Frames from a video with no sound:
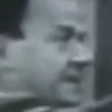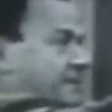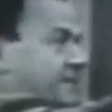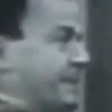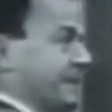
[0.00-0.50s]

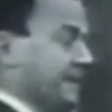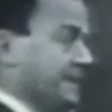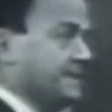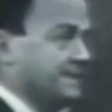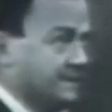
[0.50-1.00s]
corresponding
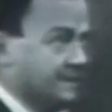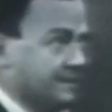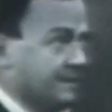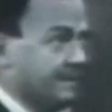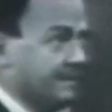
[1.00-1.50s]
distances.
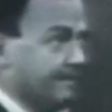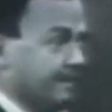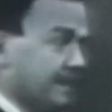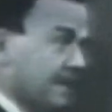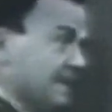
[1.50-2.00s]

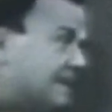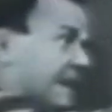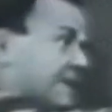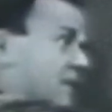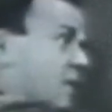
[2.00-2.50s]

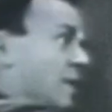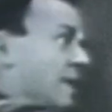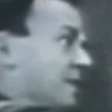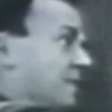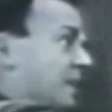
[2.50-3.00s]
And so
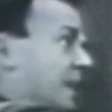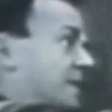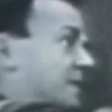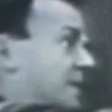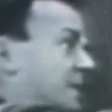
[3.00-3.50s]
each velocity